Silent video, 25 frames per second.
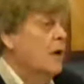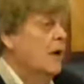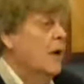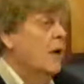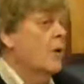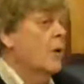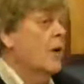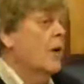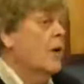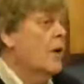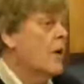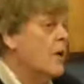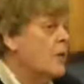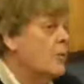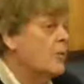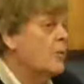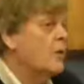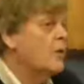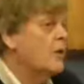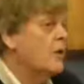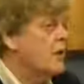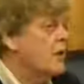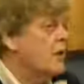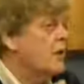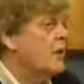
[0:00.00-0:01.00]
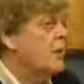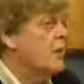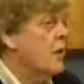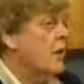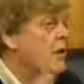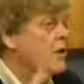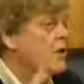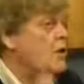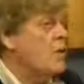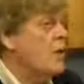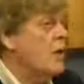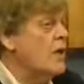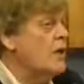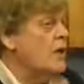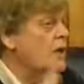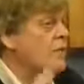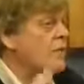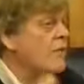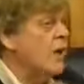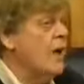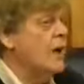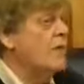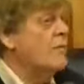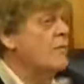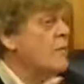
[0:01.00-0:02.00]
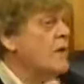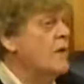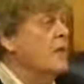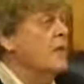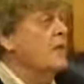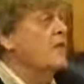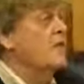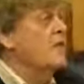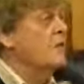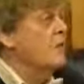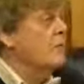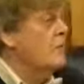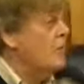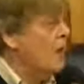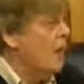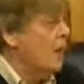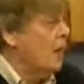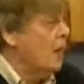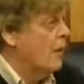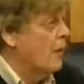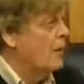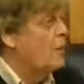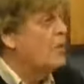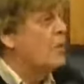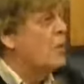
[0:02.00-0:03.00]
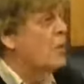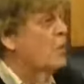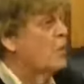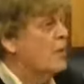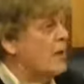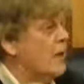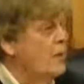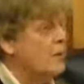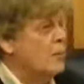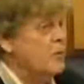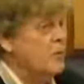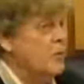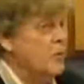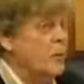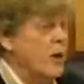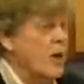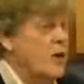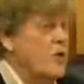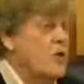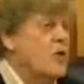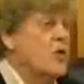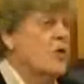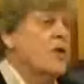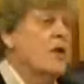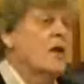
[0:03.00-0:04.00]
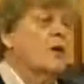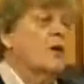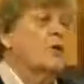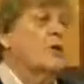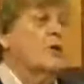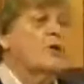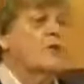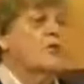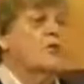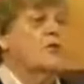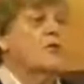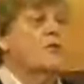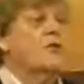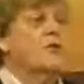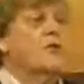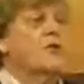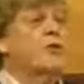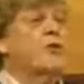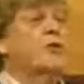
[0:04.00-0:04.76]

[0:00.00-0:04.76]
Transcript: Now, I hope that in about 25 minutes from now, you'll be able to answer that question for